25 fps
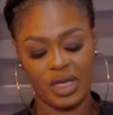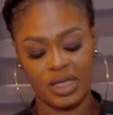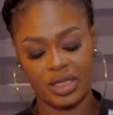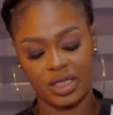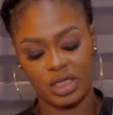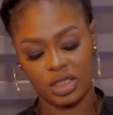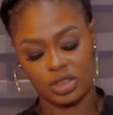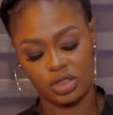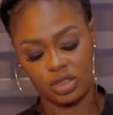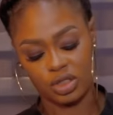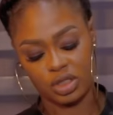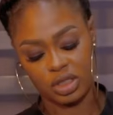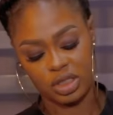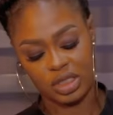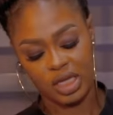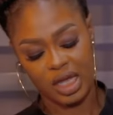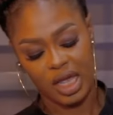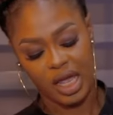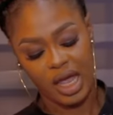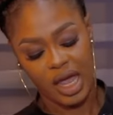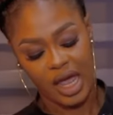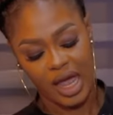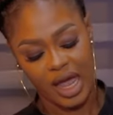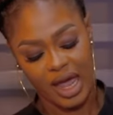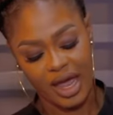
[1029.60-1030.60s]
and then just
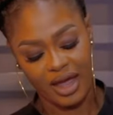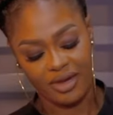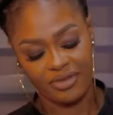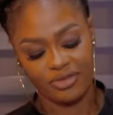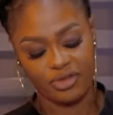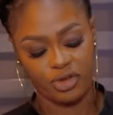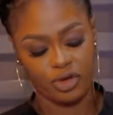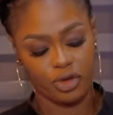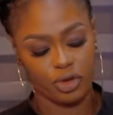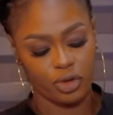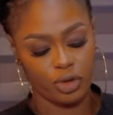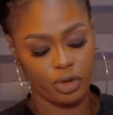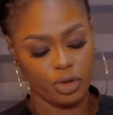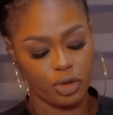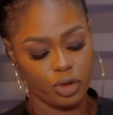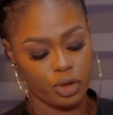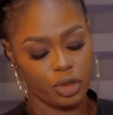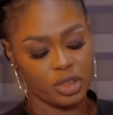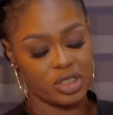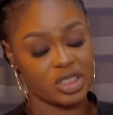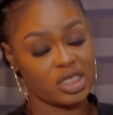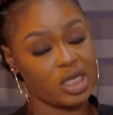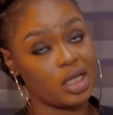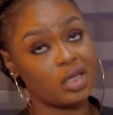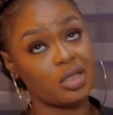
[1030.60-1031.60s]
have your
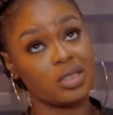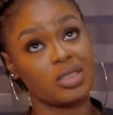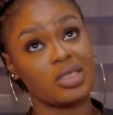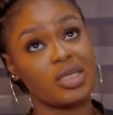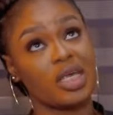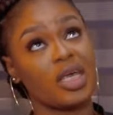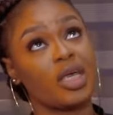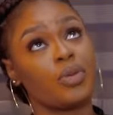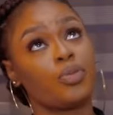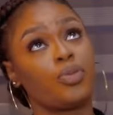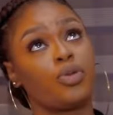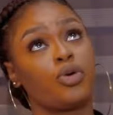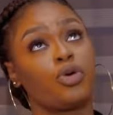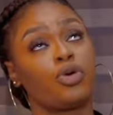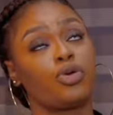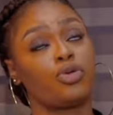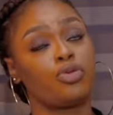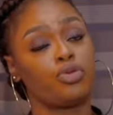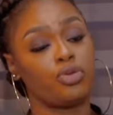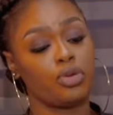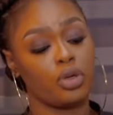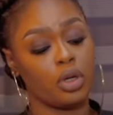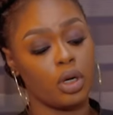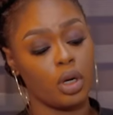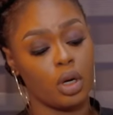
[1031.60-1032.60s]
sellotape or
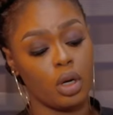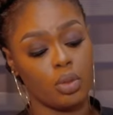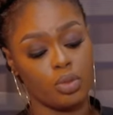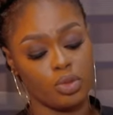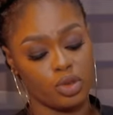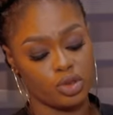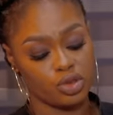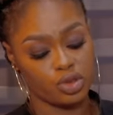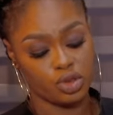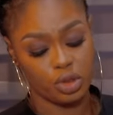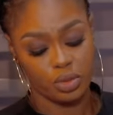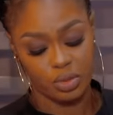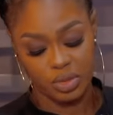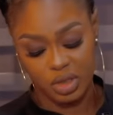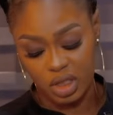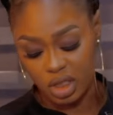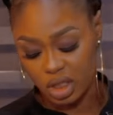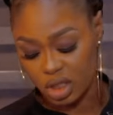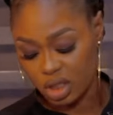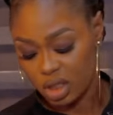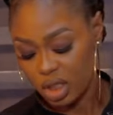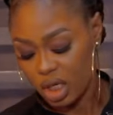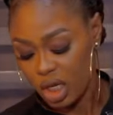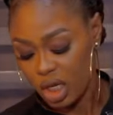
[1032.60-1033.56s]
glue gum or something